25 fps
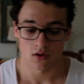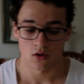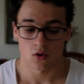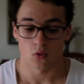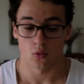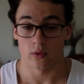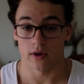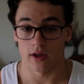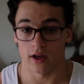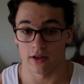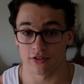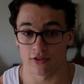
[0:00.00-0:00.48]

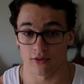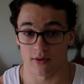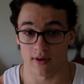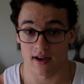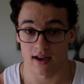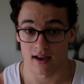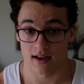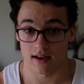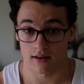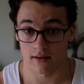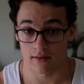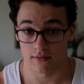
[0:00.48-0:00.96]
We also
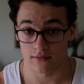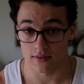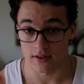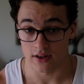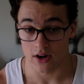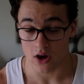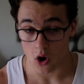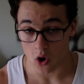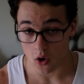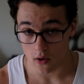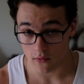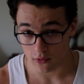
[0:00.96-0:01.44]
have
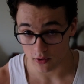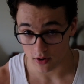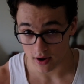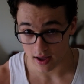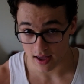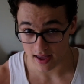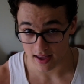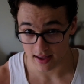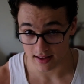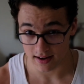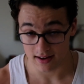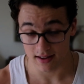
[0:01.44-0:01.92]
an
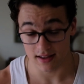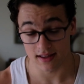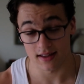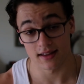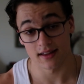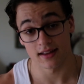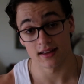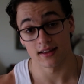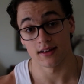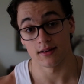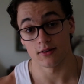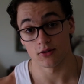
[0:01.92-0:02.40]
overhead
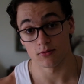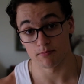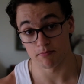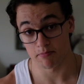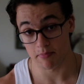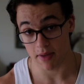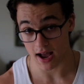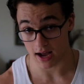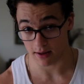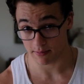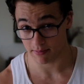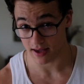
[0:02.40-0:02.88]

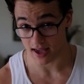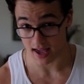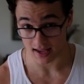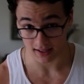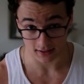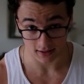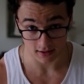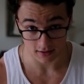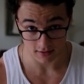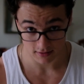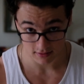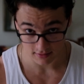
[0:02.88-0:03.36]

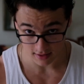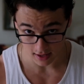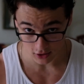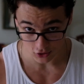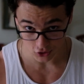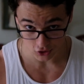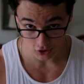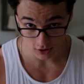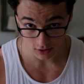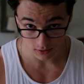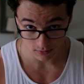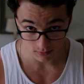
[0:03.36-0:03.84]
backpack
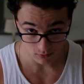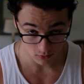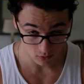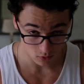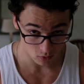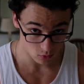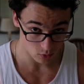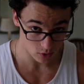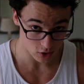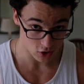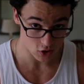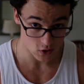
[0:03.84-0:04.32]
extension,
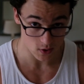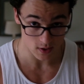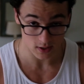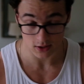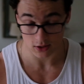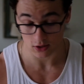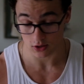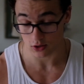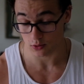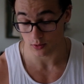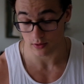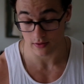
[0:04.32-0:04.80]
which you can
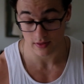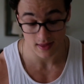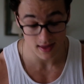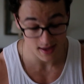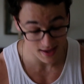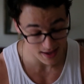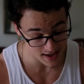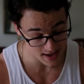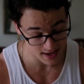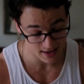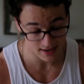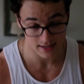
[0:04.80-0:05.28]
do with
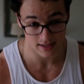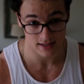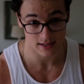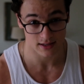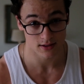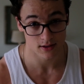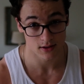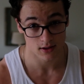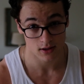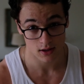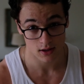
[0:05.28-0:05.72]
any